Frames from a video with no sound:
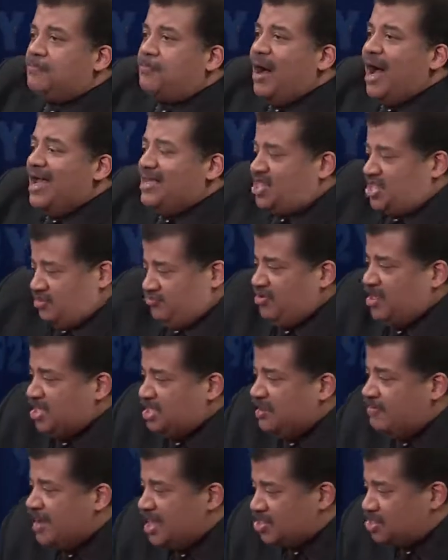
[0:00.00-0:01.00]
by
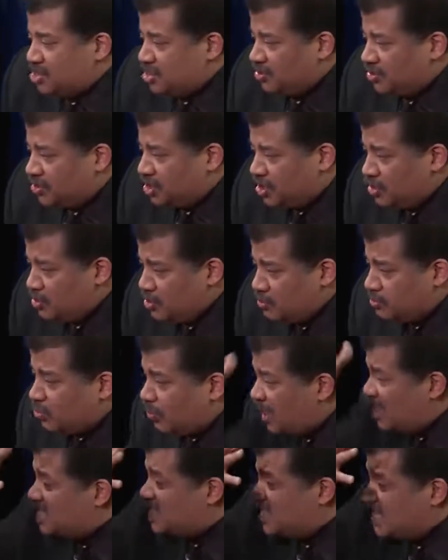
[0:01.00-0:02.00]
3-dimensional cubes. What
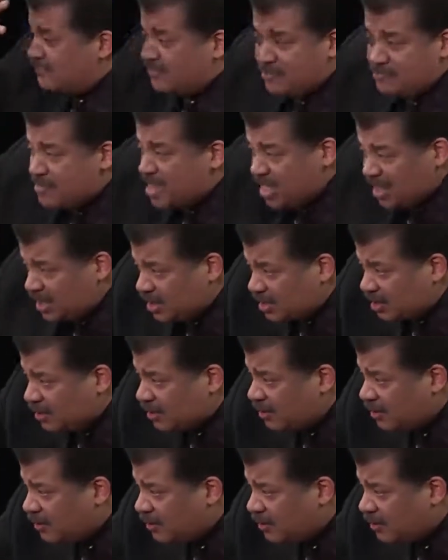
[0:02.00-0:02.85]
does it even mean?